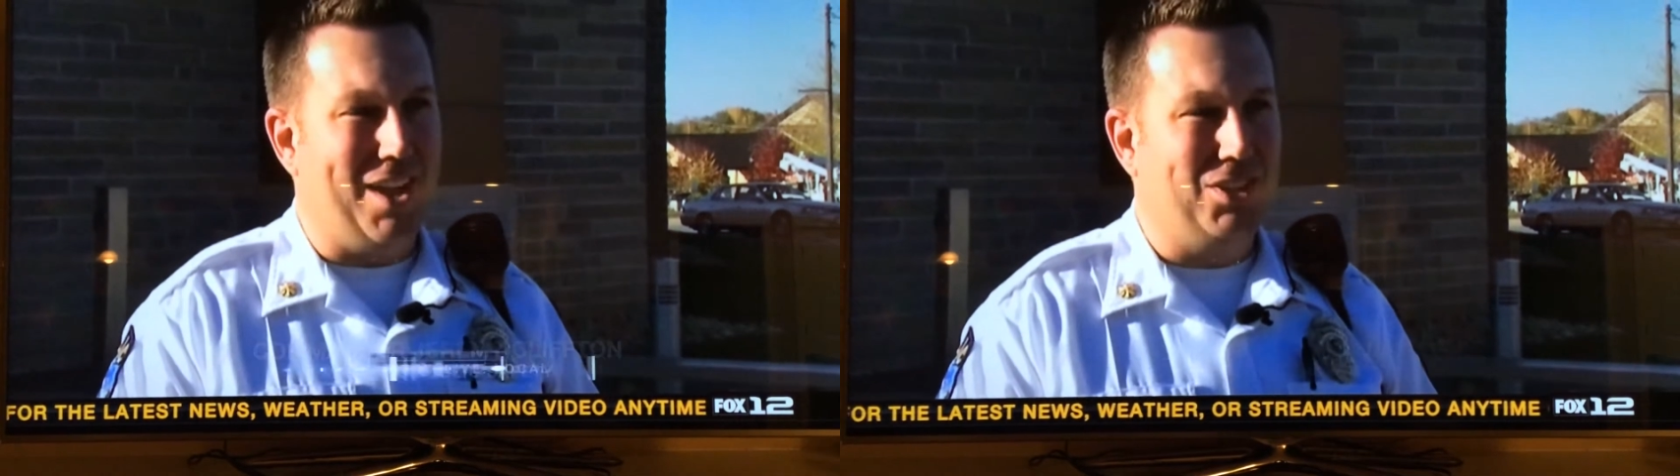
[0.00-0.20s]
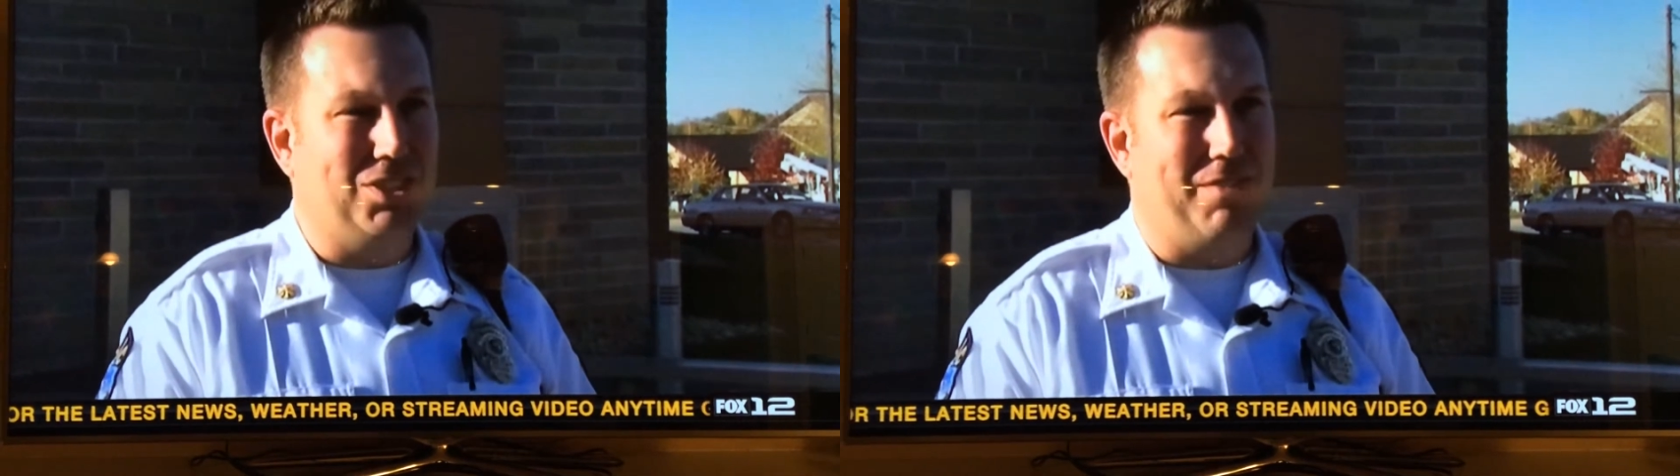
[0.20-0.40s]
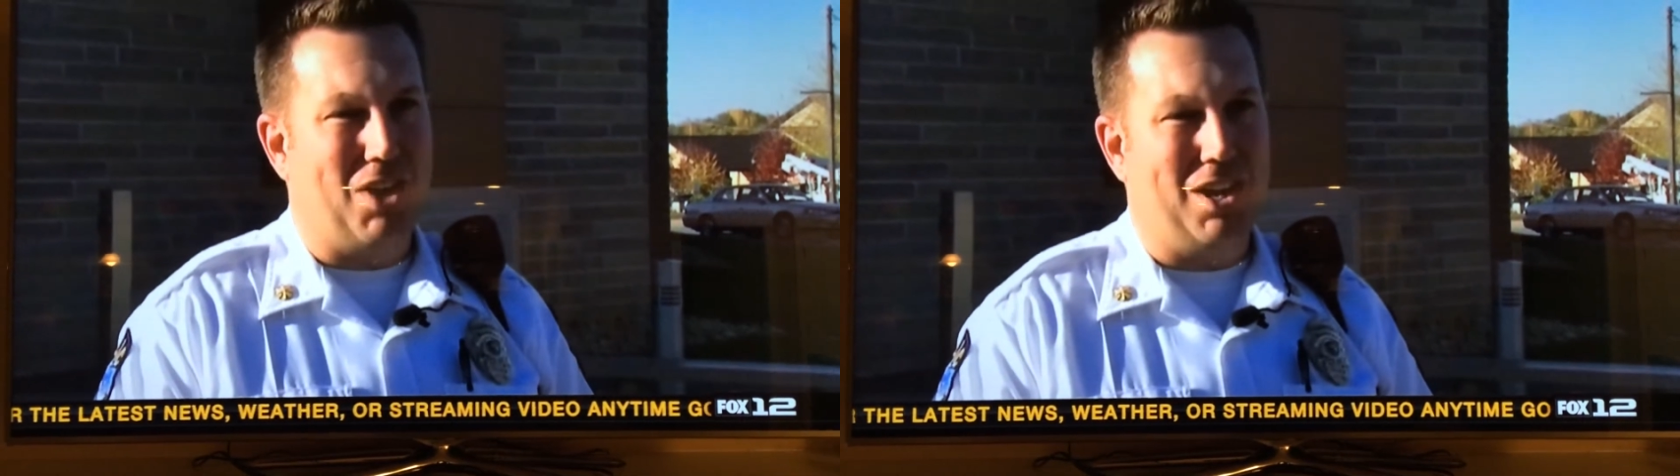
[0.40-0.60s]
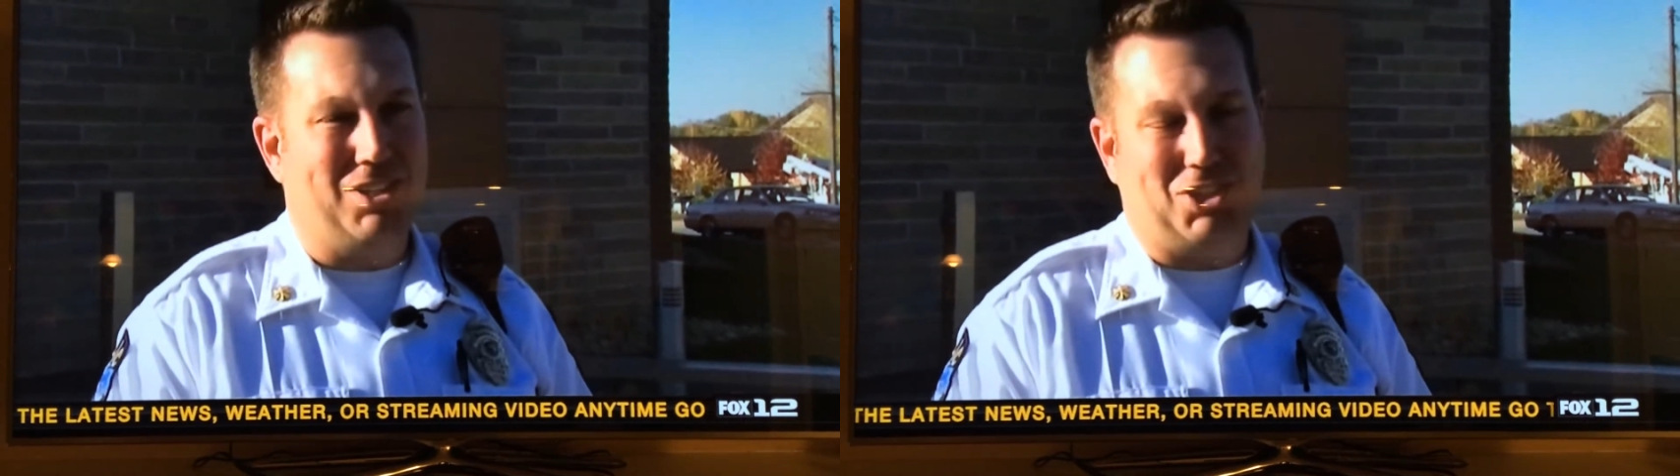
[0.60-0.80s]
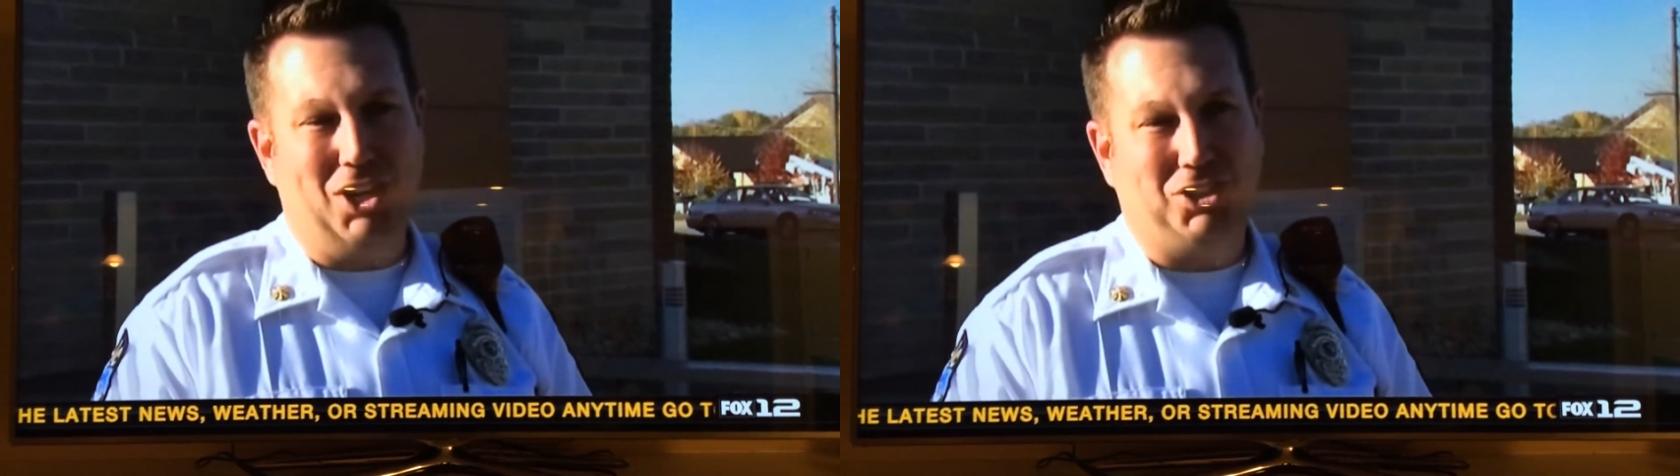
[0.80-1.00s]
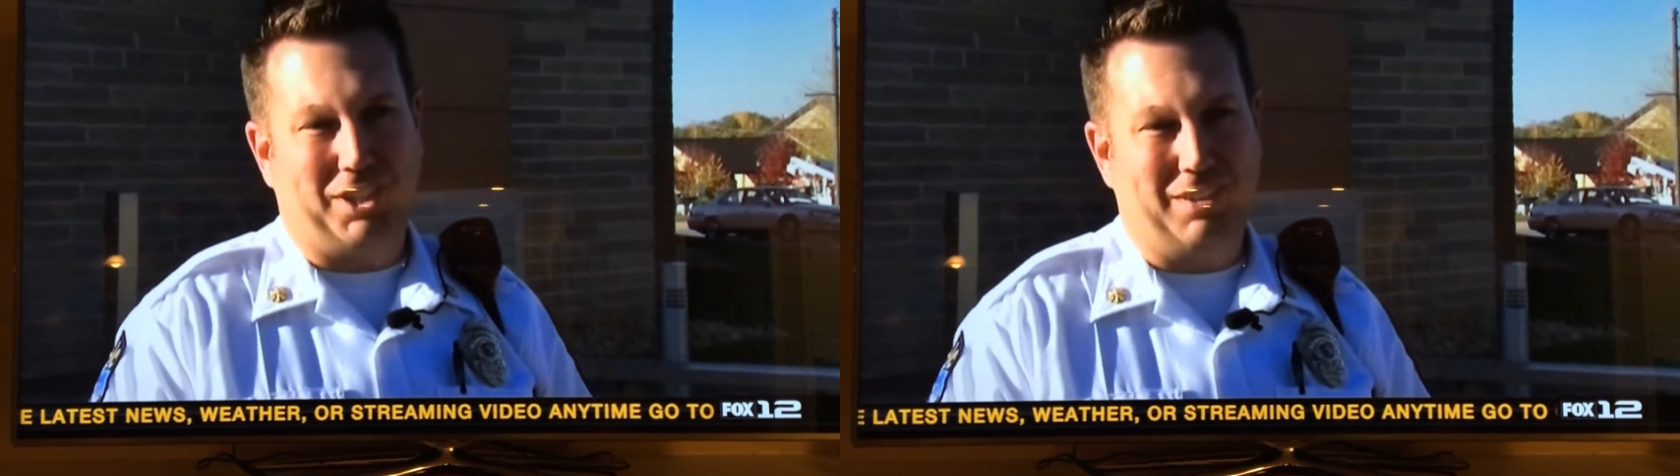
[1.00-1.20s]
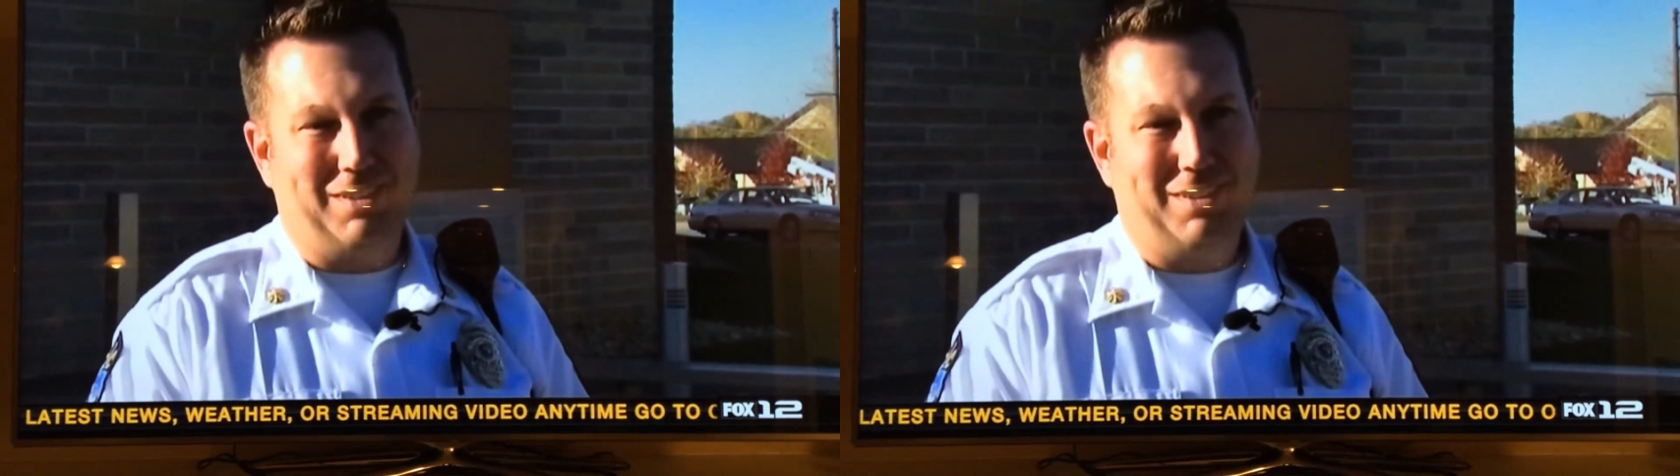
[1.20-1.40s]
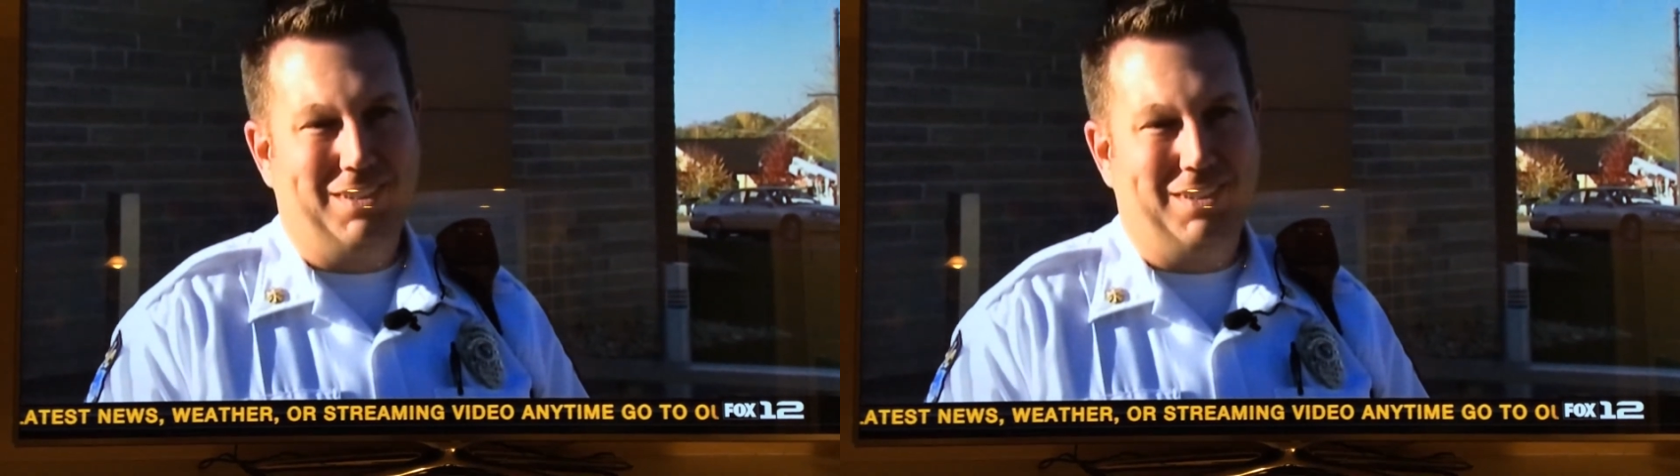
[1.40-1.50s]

canals of our sergeant.